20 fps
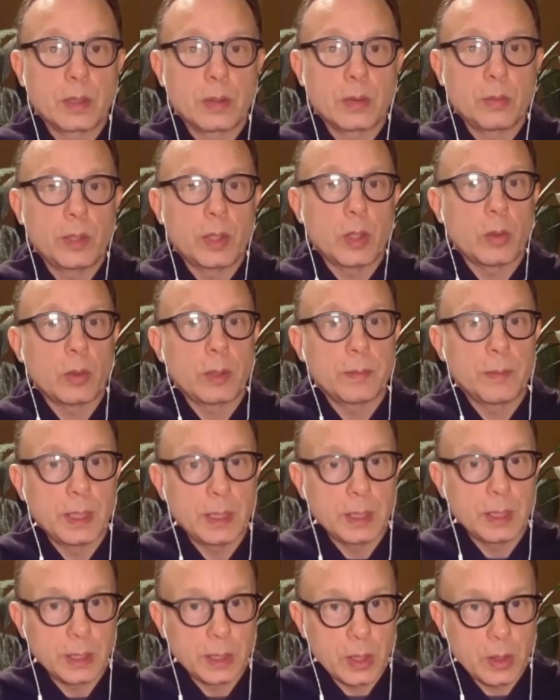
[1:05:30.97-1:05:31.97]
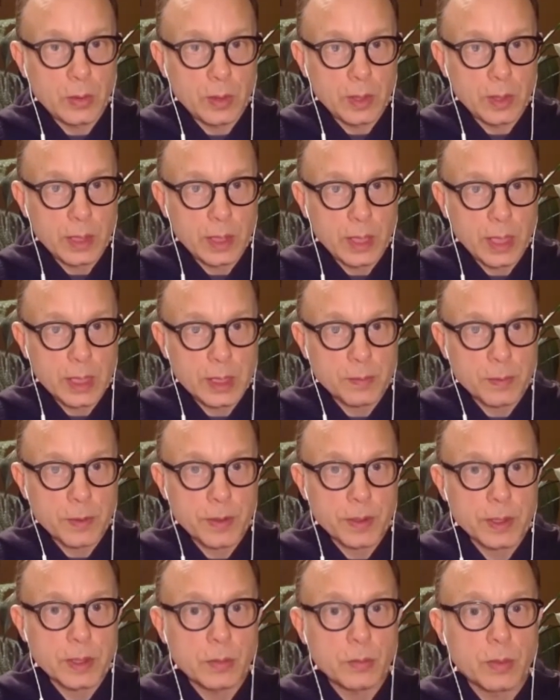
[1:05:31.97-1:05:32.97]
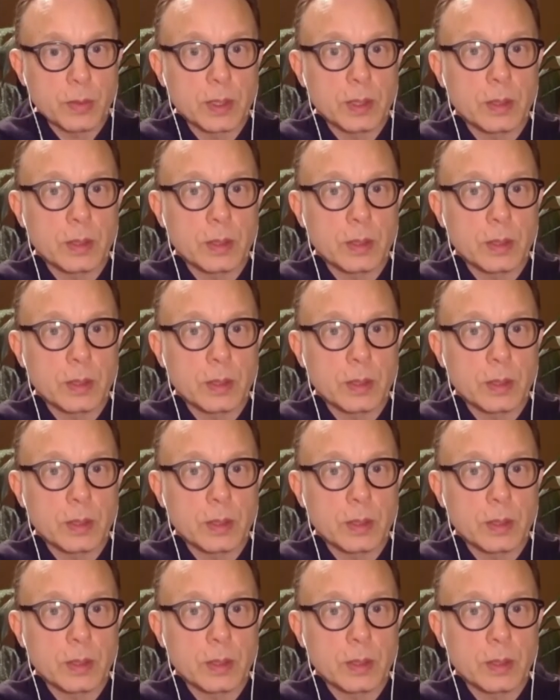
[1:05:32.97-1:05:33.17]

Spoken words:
We don't immediately go to the next person when